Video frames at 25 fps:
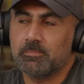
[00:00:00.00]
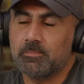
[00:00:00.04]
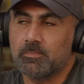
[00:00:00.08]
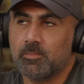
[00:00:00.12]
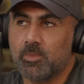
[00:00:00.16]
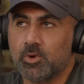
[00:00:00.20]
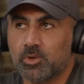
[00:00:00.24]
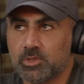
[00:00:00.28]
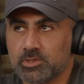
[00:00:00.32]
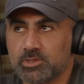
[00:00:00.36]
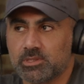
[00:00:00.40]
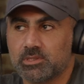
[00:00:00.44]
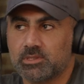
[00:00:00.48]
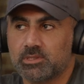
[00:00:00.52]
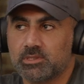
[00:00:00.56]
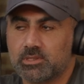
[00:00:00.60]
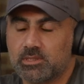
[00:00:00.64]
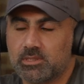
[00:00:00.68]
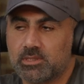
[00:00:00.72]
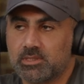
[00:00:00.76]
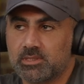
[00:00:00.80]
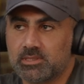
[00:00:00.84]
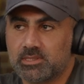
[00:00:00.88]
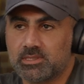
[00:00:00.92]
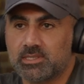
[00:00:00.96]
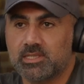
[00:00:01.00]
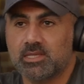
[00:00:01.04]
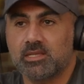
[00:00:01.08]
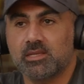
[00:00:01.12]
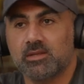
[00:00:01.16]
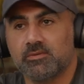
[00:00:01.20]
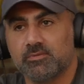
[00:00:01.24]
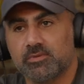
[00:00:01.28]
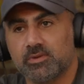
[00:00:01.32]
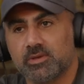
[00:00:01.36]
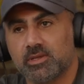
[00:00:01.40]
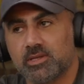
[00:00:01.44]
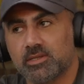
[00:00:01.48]
the most uh,
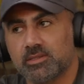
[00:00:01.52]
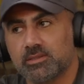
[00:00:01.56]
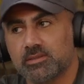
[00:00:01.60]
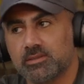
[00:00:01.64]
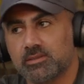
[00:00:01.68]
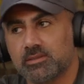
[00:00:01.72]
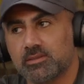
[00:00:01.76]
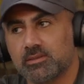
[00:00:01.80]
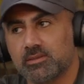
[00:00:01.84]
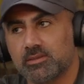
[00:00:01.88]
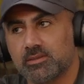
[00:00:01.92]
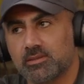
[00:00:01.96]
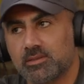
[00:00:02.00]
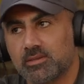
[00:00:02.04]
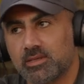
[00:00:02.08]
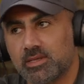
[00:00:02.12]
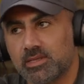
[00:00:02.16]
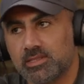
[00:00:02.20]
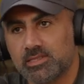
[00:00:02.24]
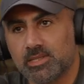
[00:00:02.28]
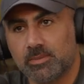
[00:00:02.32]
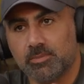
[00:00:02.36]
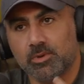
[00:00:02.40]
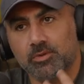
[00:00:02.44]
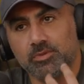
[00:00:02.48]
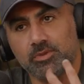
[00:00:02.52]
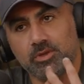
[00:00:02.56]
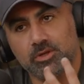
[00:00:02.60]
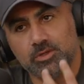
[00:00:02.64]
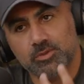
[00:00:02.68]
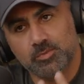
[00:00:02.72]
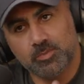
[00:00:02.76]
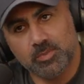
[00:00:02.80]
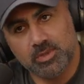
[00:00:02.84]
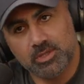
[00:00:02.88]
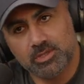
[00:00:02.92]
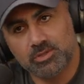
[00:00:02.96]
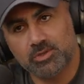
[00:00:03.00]
significant things about their
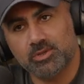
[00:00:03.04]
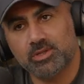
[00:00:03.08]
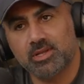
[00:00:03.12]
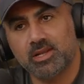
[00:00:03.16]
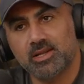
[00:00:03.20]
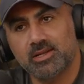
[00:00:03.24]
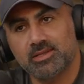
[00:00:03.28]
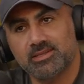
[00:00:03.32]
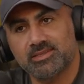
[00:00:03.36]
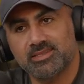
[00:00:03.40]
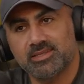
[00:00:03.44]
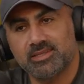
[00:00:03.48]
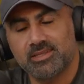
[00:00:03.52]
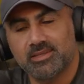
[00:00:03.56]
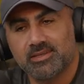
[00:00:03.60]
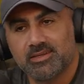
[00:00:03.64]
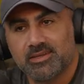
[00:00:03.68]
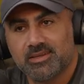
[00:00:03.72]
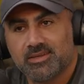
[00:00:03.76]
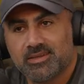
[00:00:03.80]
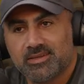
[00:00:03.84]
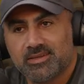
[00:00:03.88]
personality?